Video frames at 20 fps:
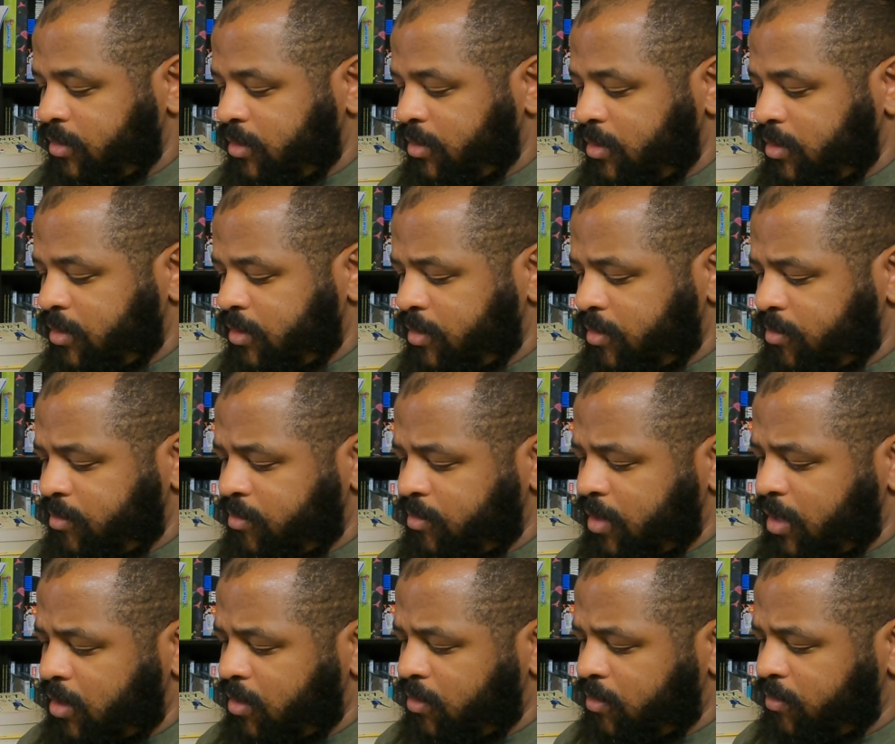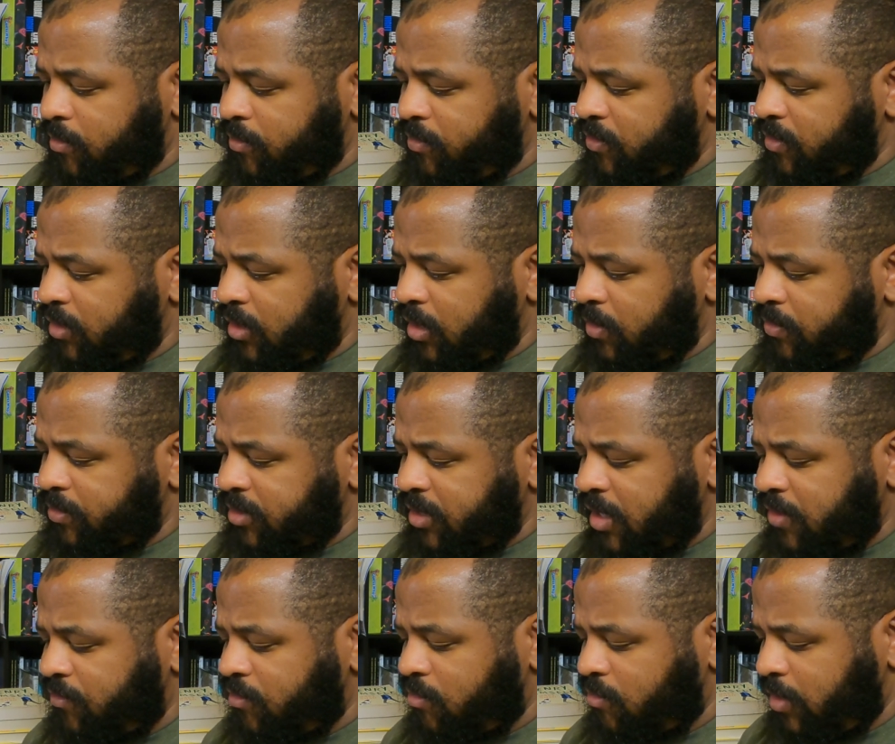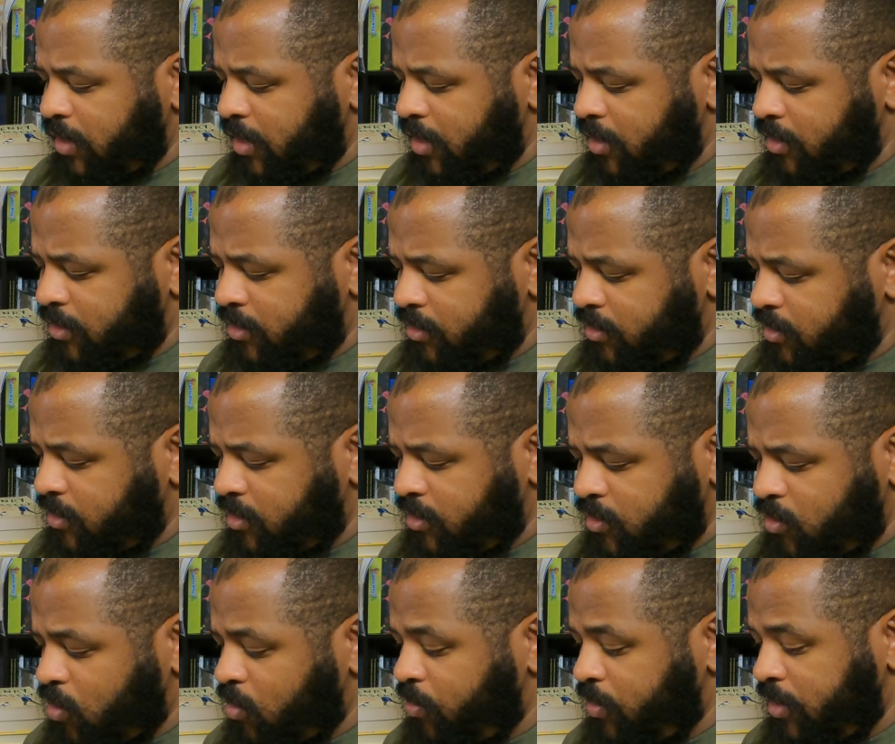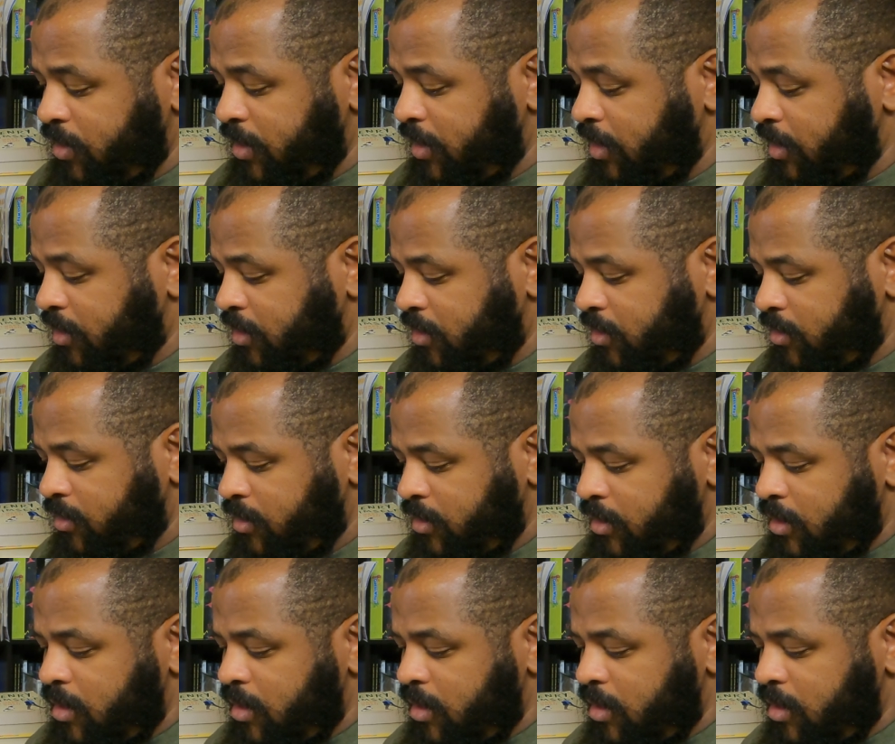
I don't think it was ever read, open, anything.